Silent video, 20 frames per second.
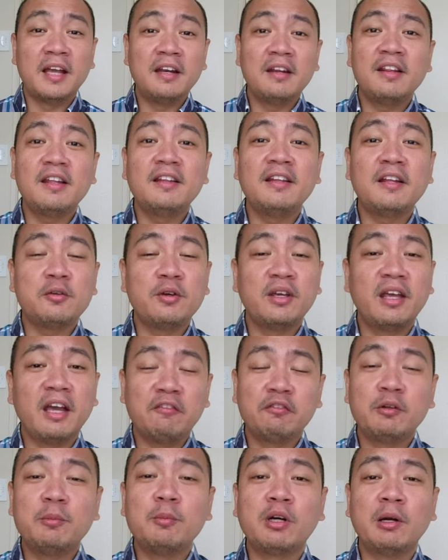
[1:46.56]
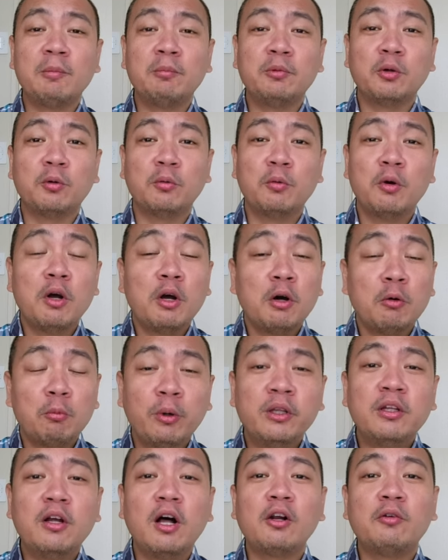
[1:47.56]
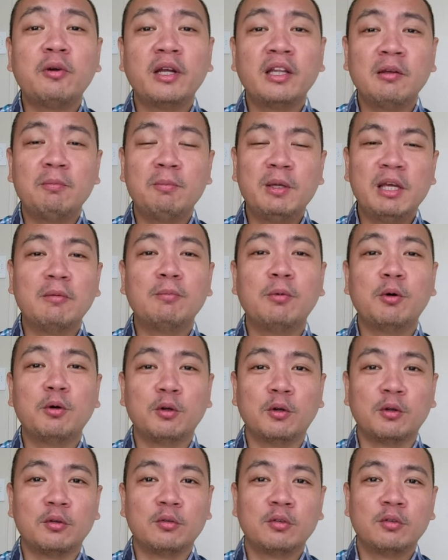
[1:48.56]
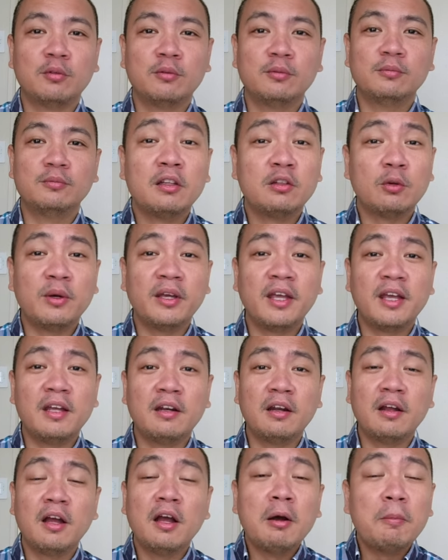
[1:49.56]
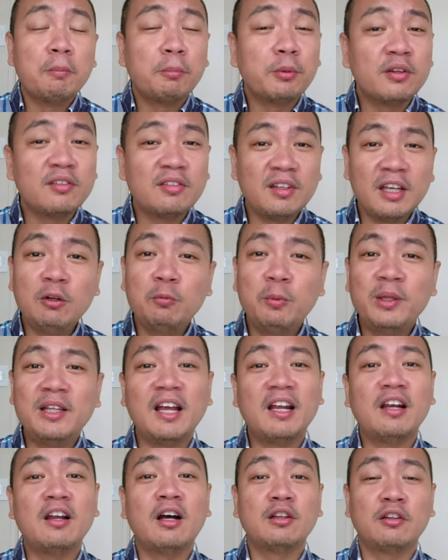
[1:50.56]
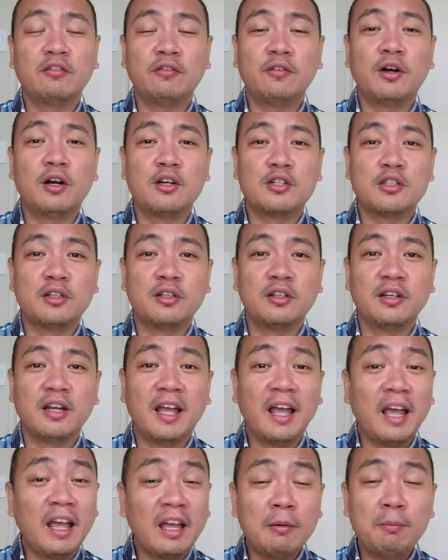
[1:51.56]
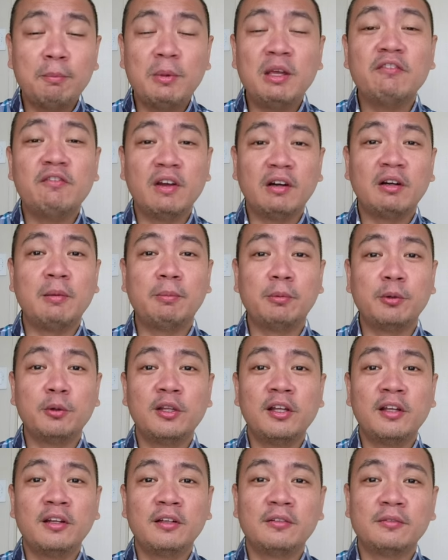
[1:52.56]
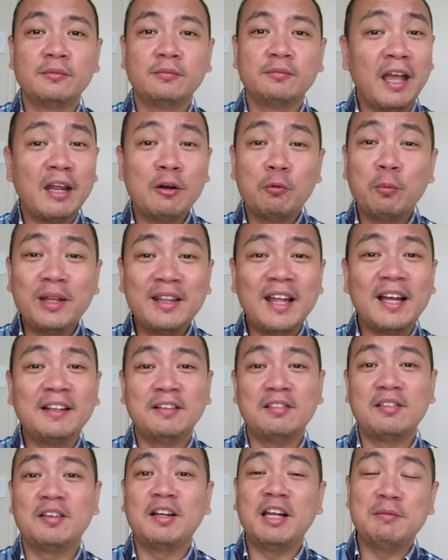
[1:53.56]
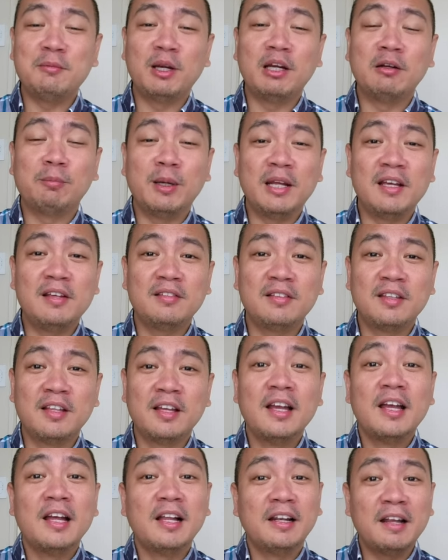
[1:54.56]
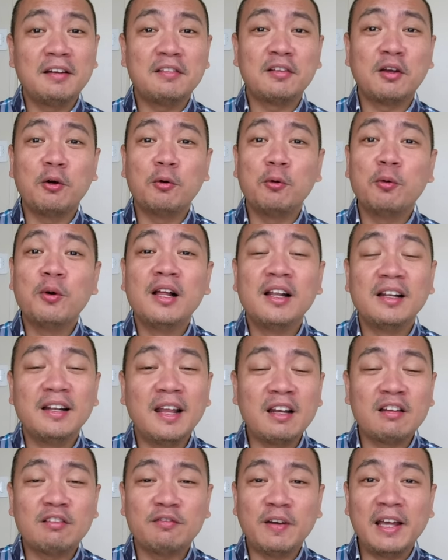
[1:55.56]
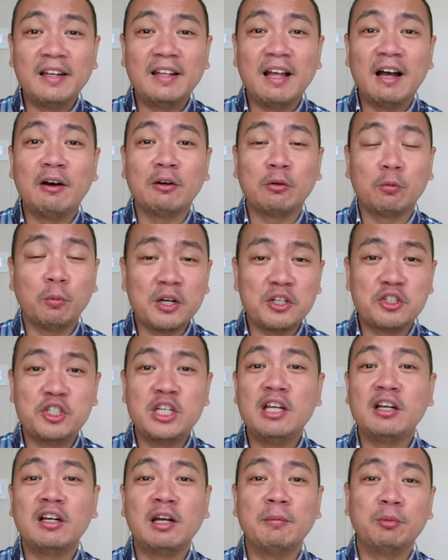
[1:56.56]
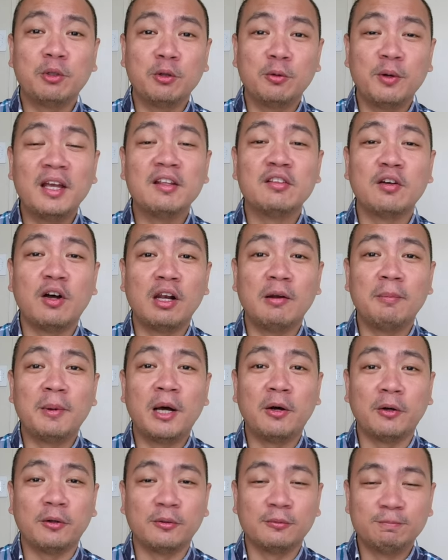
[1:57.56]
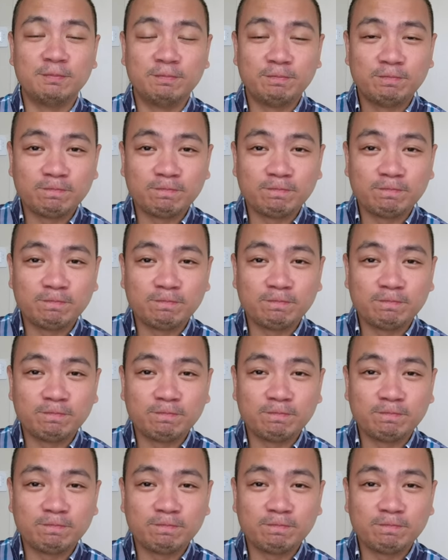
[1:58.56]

anything that you get from crypto would already be a bonus. So again, proceed with a lot of caution and be very prudent. And with that disclaimer in place, let's go, let's find out what G Crypto is all about.